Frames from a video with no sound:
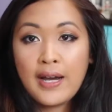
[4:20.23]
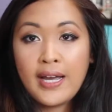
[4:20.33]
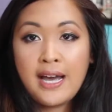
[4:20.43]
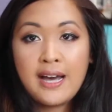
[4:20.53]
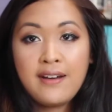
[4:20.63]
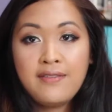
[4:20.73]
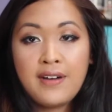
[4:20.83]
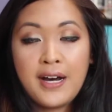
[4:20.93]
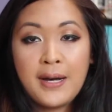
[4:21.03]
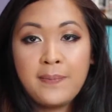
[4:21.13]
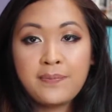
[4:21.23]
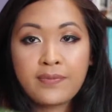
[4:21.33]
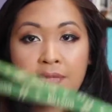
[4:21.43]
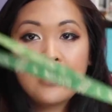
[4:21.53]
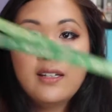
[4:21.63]
I have
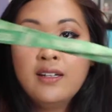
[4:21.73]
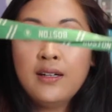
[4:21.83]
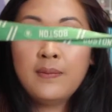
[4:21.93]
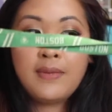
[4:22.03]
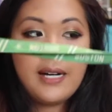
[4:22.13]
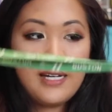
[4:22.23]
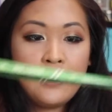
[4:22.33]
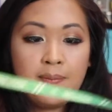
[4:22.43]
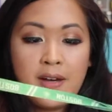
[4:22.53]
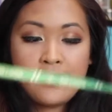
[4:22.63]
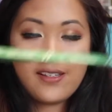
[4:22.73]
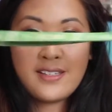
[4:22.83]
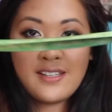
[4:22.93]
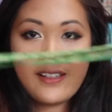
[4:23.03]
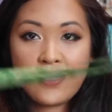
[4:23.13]
my Boston
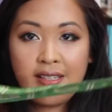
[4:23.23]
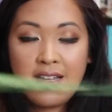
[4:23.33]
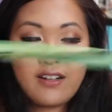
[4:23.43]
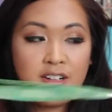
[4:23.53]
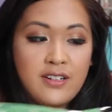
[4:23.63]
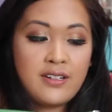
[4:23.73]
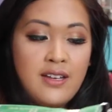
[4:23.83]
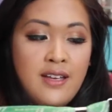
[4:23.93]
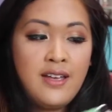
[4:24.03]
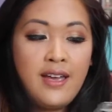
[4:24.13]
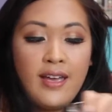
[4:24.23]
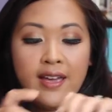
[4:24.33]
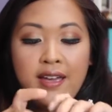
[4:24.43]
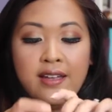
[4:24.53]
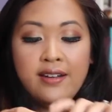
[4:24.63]
Celtics lanyard,
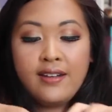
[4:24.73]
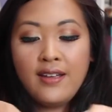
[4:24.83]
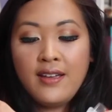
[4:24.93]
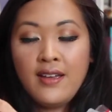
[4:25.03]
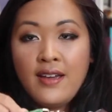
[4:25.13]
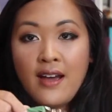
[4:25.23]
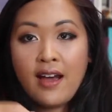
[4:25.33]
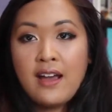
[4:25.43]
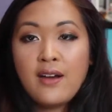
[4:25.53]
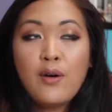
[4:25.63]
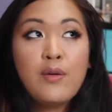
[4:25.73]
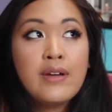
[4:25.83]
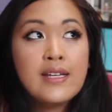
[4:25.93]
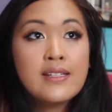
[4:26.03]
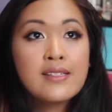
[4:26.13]
and I
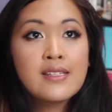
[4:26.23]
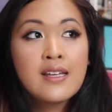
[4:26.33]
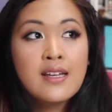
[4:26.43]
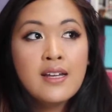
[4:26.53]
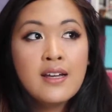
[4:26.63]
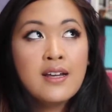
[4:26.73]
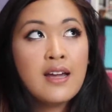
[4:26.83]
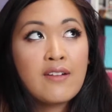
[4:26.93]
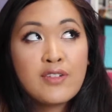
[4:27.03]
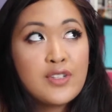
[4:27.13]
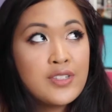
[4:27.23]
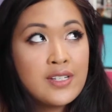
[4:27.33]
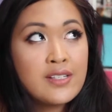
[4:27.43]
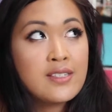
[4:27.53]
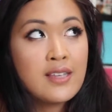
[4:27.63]
always, ever
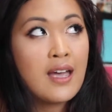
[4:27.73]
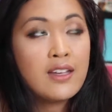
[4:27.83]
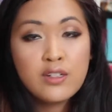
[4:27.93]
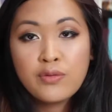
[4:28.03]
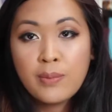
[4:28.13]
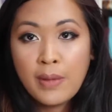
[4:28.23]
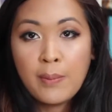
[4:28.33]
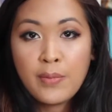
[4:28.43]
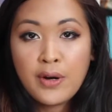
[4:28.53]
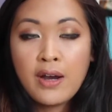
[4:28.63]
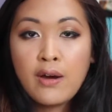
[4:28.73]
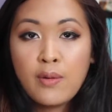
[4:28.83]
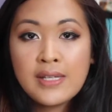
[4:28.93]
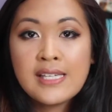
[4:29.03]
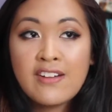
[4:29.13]
since I could remember, I
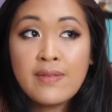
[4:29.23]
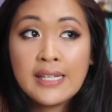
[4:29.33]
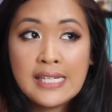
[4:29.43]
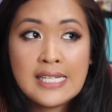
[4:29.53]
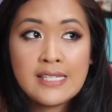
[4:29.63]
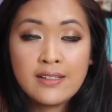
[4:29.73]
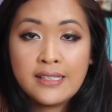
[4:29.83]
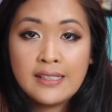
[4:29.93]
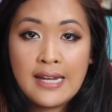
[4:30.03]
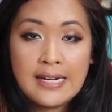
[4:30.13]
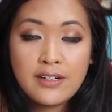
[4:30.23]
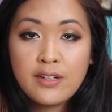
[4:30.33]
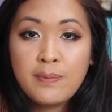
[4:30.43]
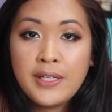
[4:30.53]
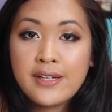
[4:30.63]
always have my keys on the
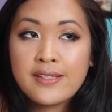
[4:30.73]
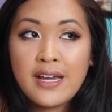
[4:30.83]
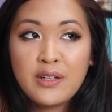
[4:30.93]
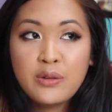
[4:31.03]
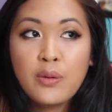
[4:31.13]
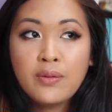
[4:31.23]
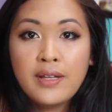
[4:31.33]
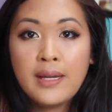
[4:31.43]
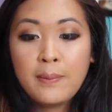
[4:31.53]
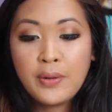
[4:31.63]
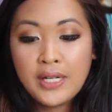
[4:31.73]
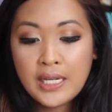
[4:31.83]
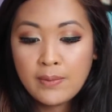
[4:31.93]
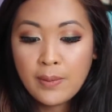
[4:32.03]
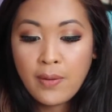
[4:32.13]
lanyard because I don't like putting
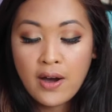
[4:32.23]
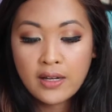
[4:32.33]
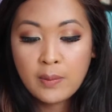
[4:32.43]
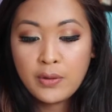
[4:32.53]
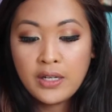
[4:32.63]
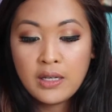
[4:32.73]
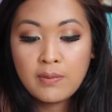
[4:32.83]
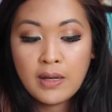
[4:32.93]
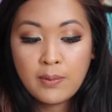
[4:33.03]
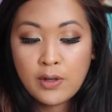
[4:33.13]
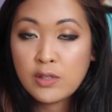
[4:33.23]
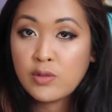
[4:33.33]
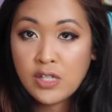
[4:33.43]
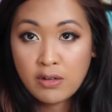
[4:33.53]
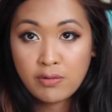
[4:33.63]
it in my pocket, putting it in my purse,
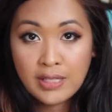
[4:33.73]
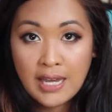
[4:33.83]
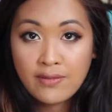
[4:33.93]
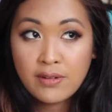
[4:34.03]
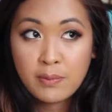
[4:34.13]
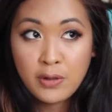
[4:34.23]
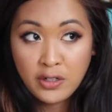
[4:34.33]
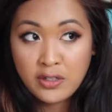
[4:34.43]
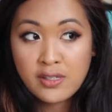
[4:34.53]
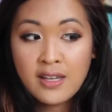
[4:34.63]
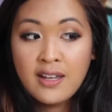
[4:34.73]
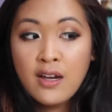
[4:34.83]
which I don't really have a purse,